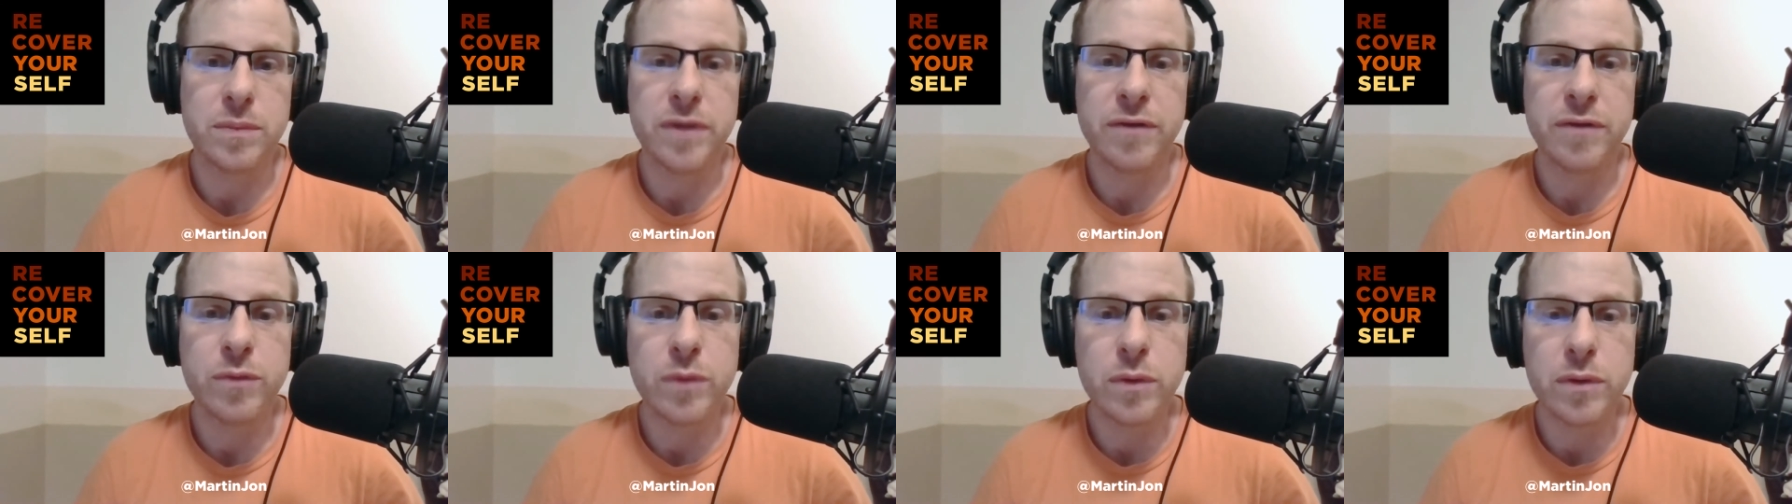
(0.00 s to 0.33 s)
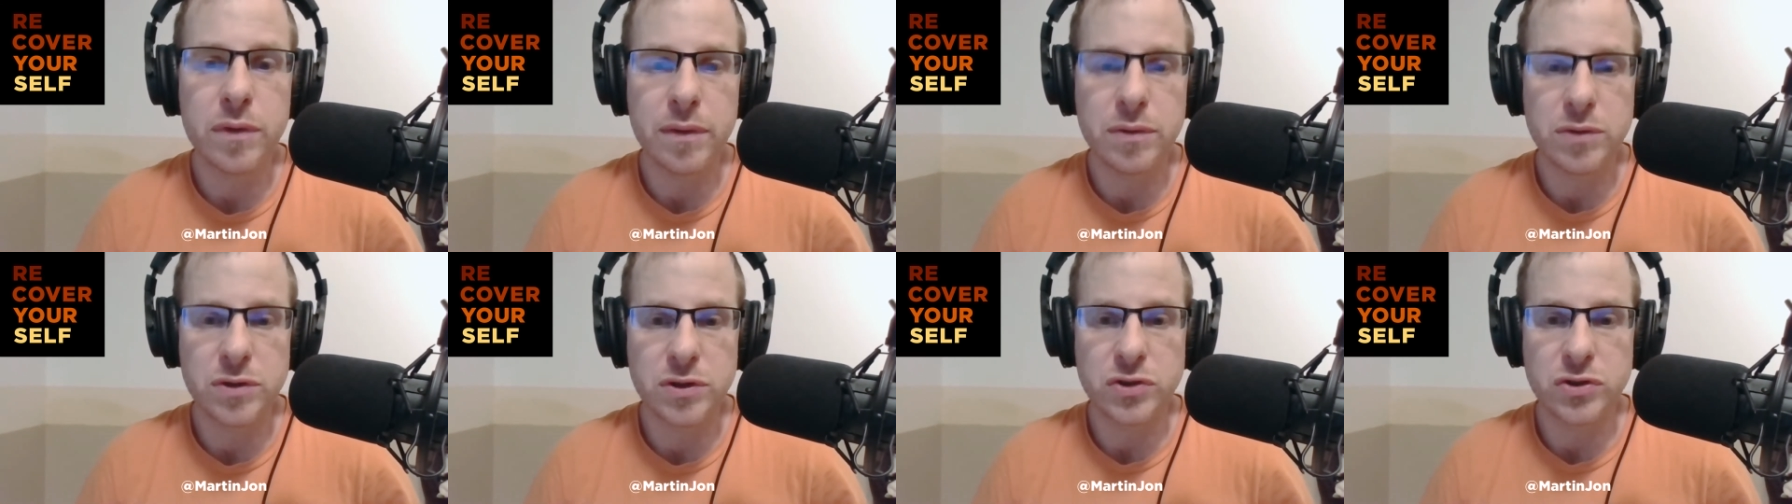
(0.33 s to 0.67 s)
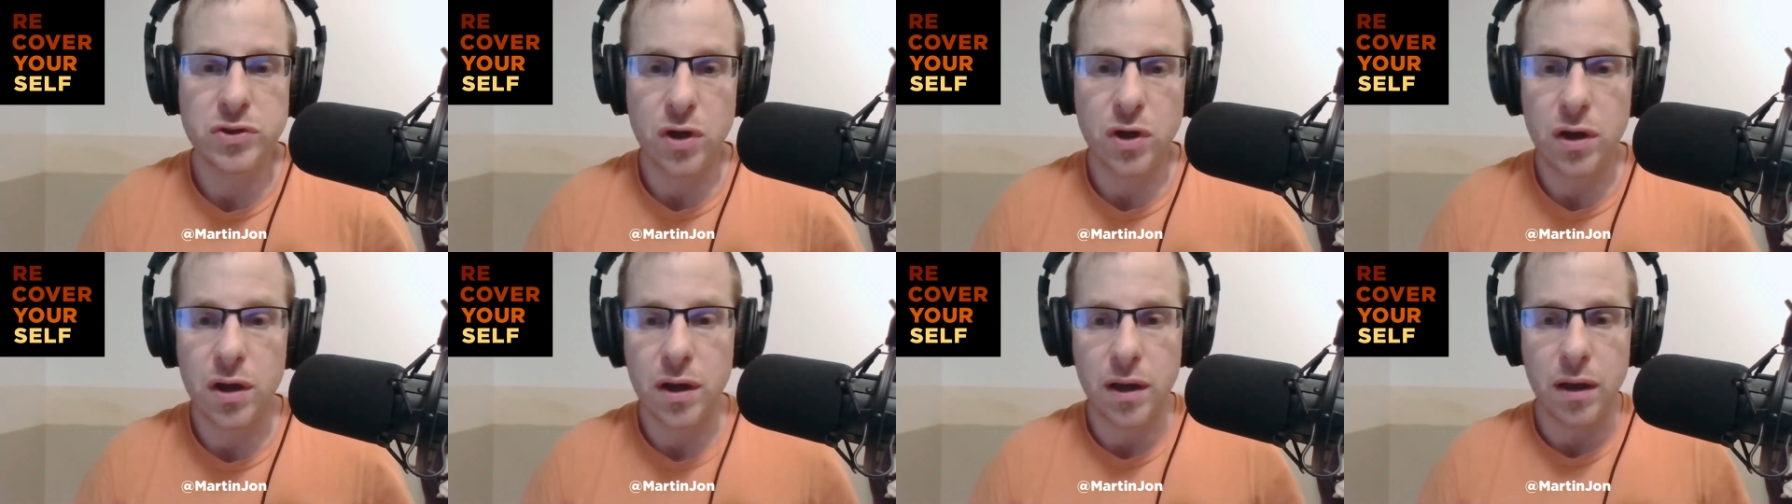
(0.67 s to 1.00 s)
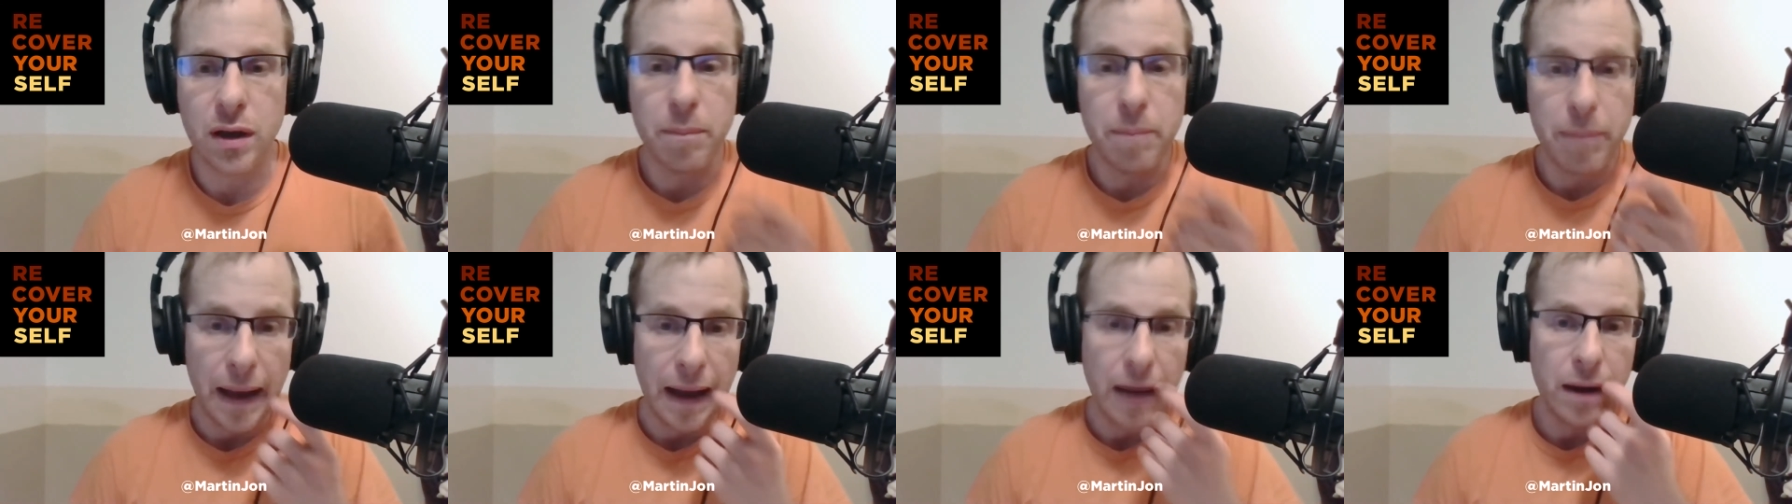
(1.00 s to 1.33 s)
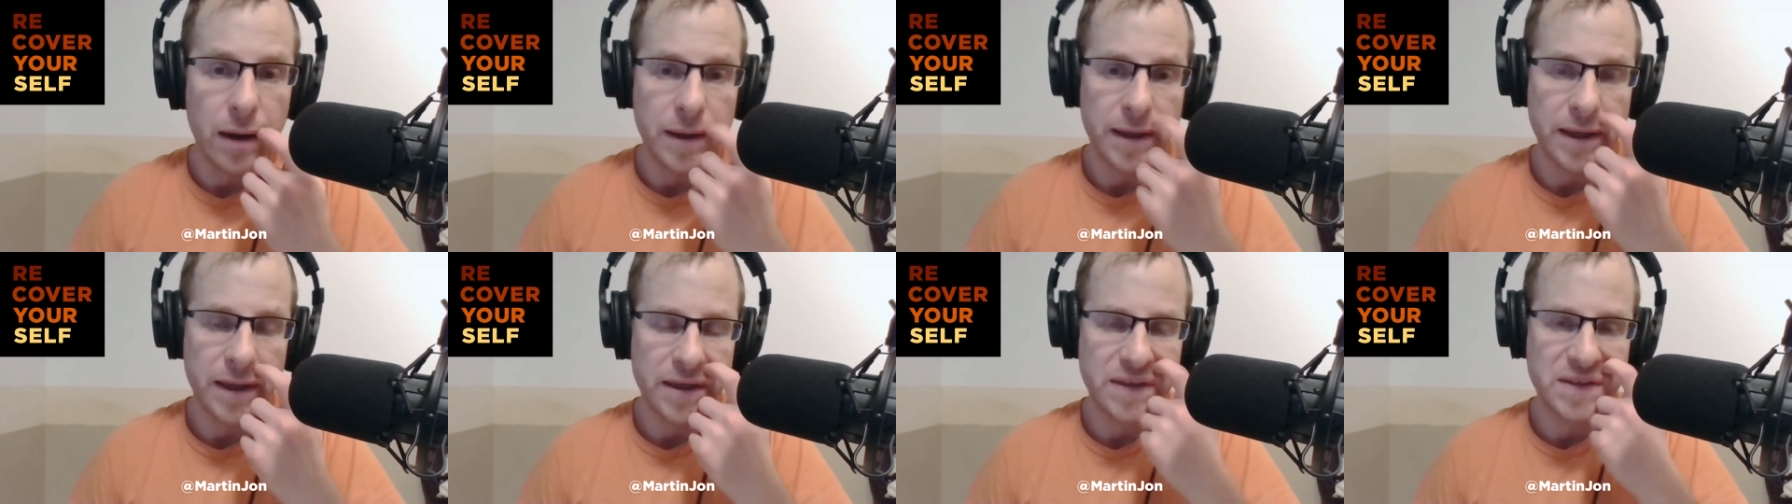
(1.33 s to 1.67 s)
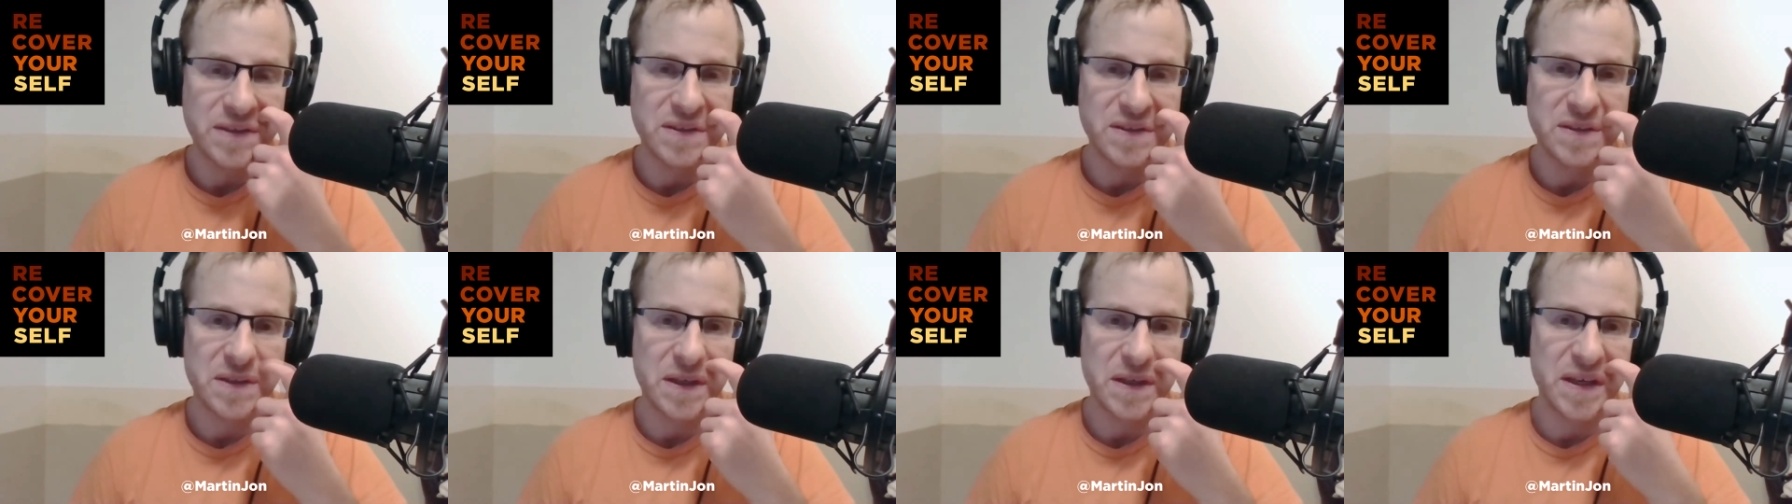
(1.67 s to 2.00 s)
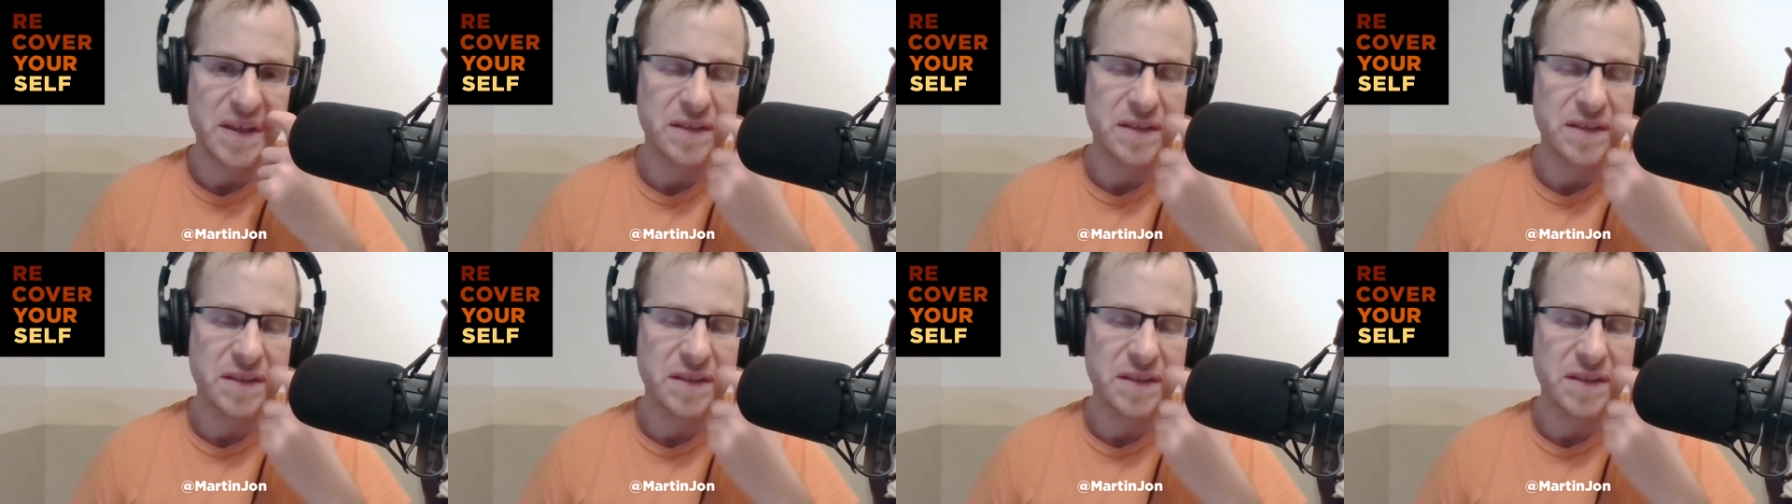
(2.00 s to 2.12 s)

if we were able to talk about his